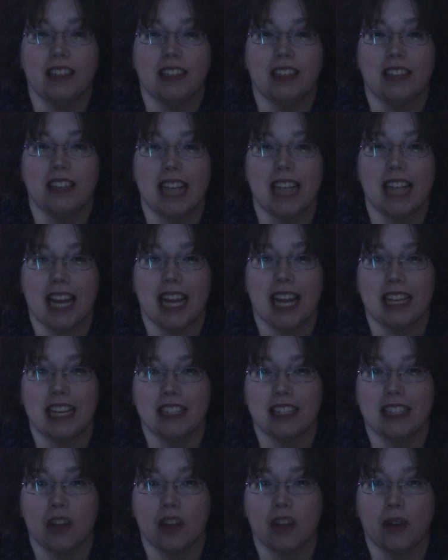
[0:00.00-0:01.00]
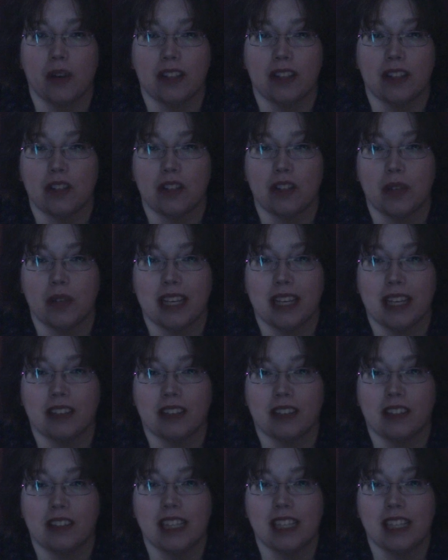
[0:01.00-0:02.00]
The day he is going to
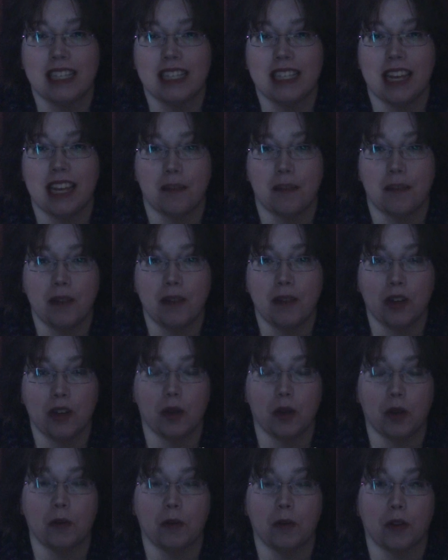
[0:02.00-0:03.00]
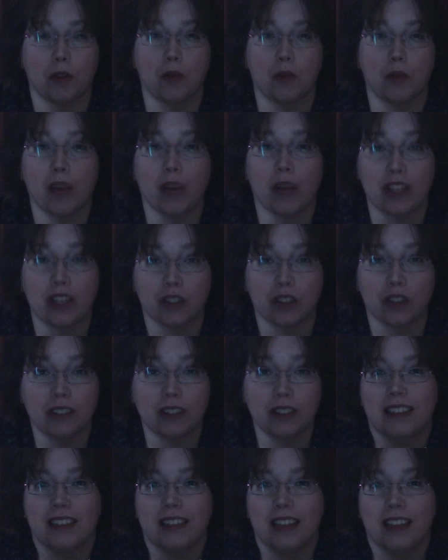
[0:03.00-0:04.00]
kill Tim, who murdered Rachel.
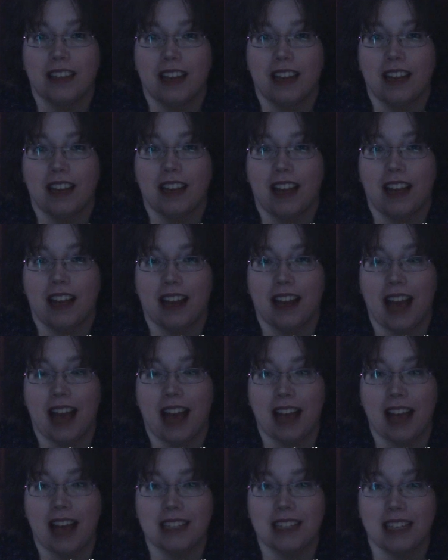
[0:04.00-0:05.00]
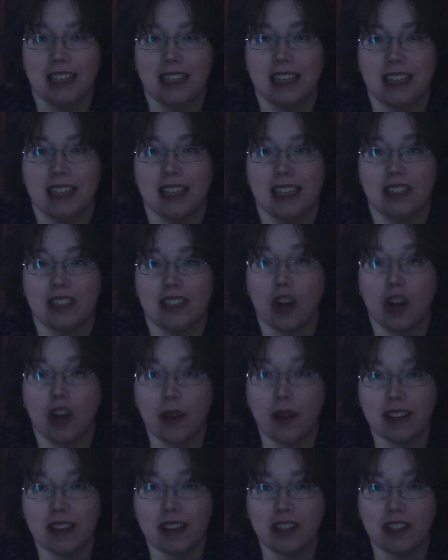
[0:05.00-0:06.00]
And as he is
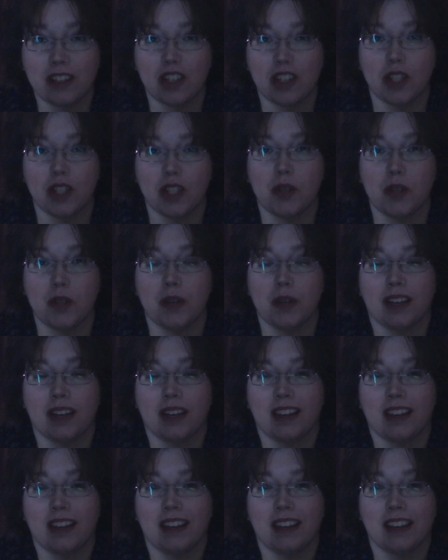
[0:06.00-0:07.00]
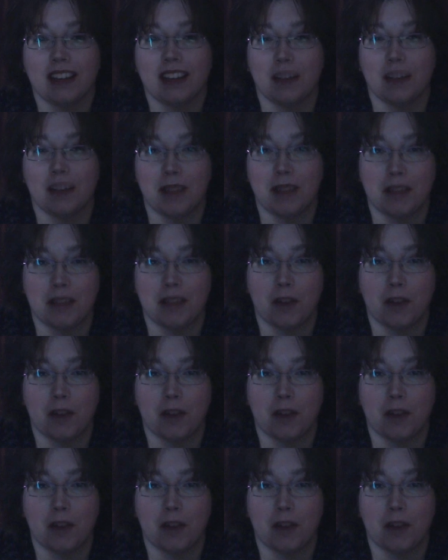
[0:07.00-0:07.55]
going to commit the